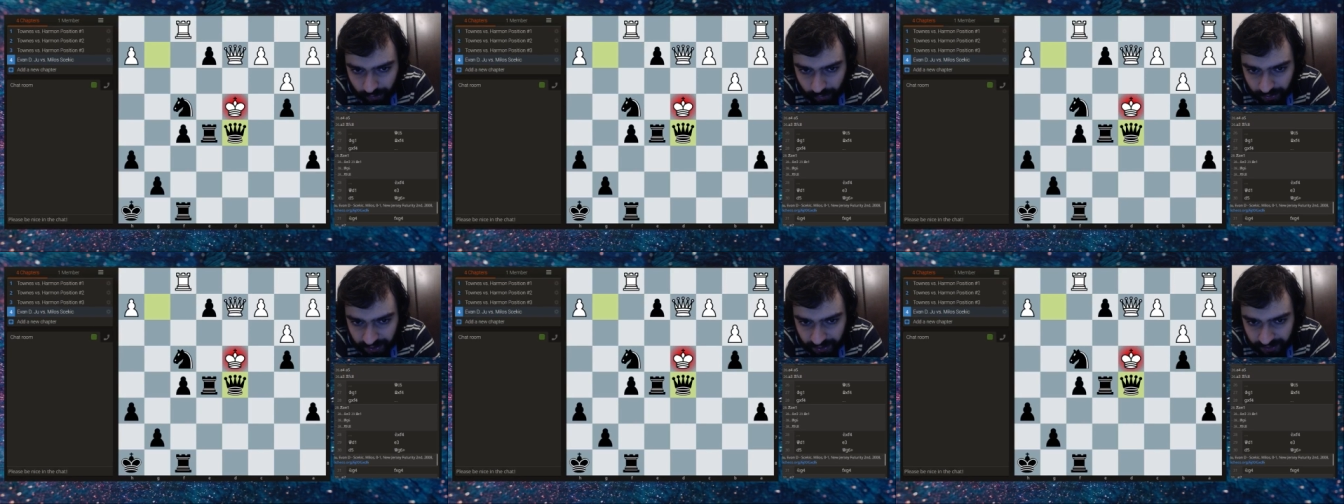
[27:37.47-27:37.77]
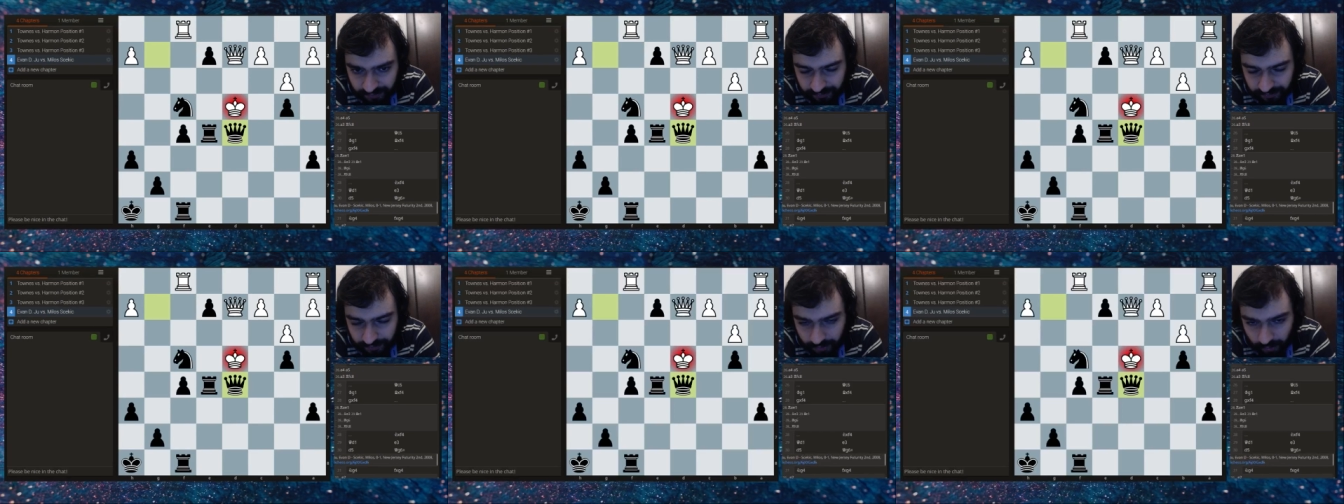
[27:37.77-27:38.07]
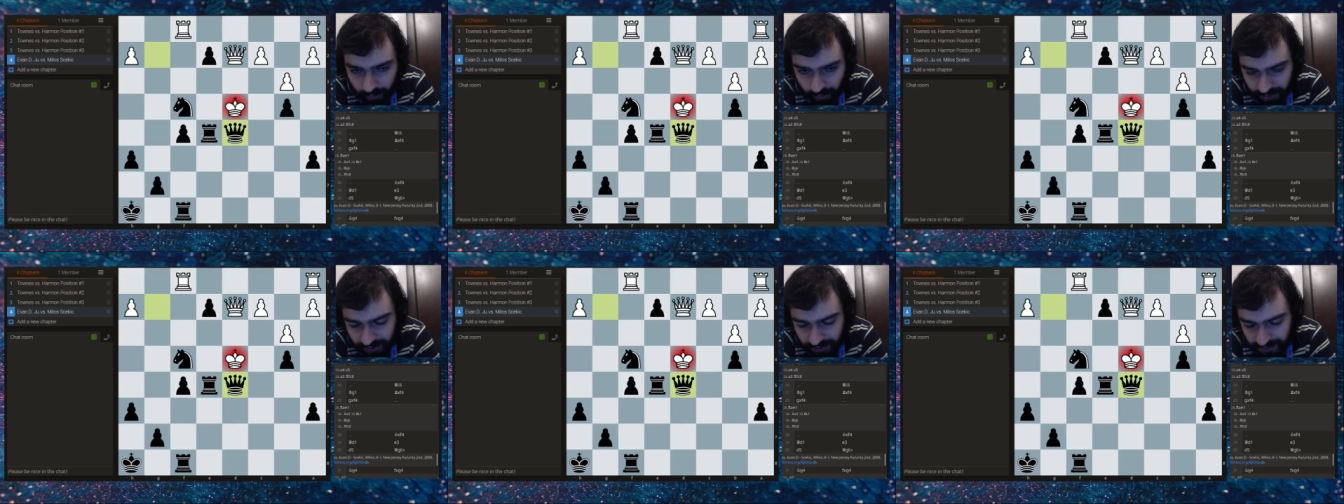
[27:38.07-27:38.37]

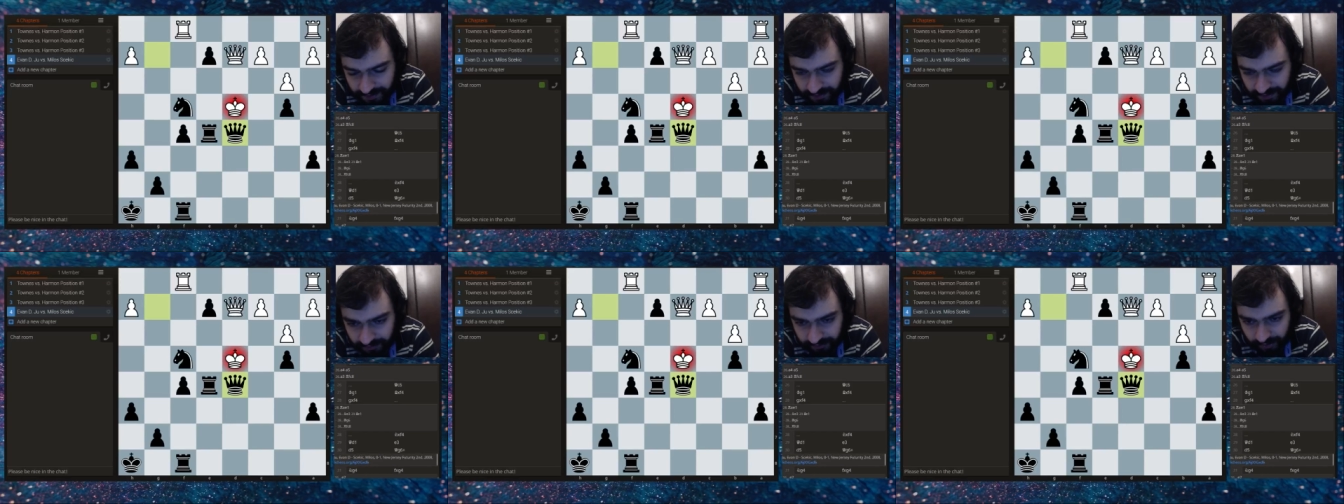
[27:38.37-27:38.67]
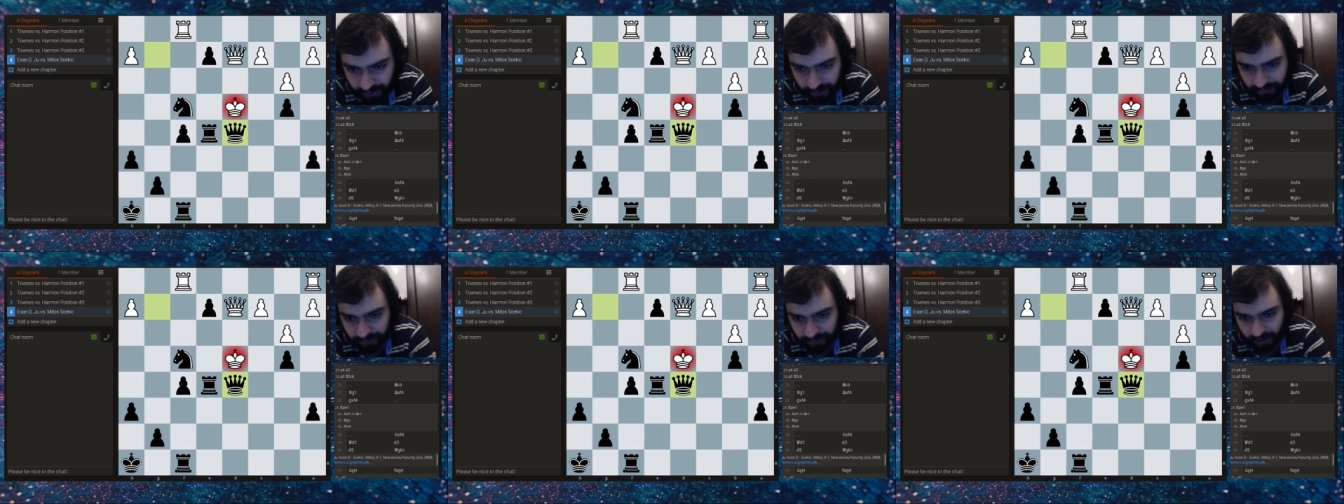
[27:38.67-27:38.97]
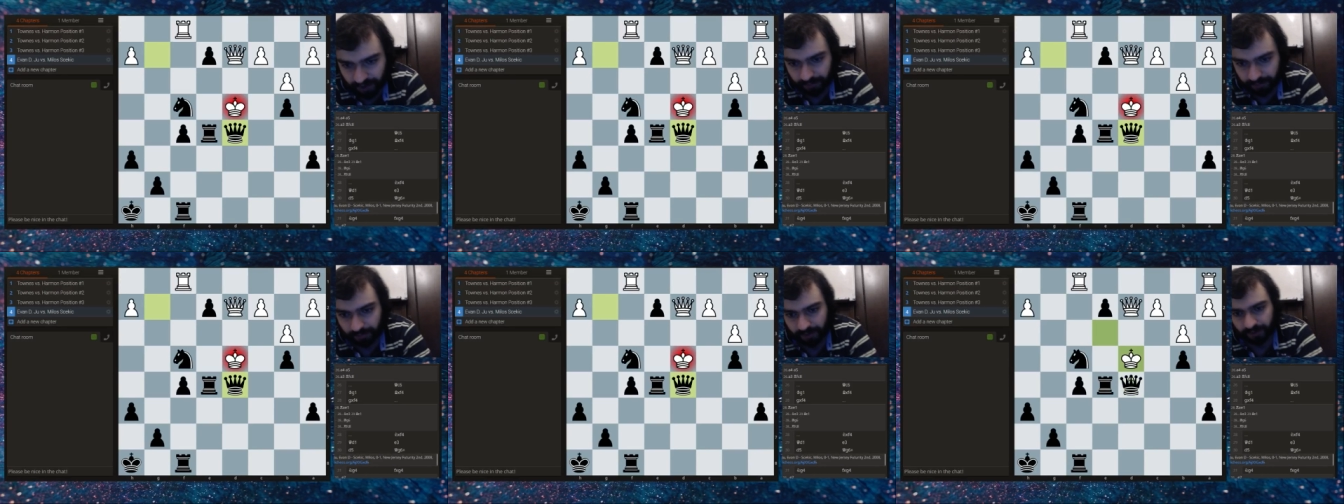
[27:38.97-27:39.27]
queen takes d5,
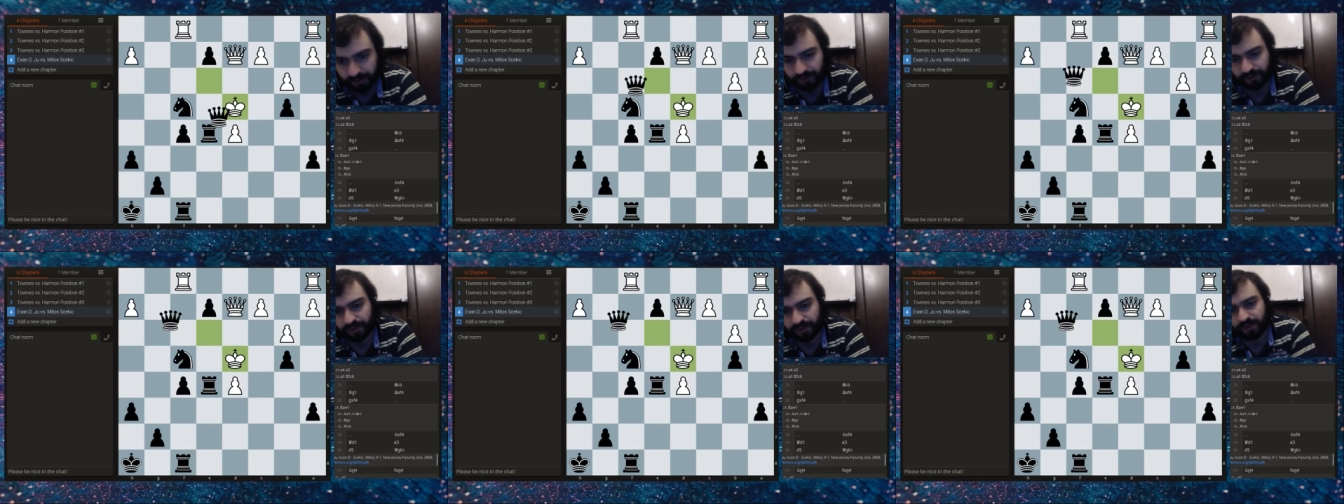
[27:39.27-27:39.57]
checkmate.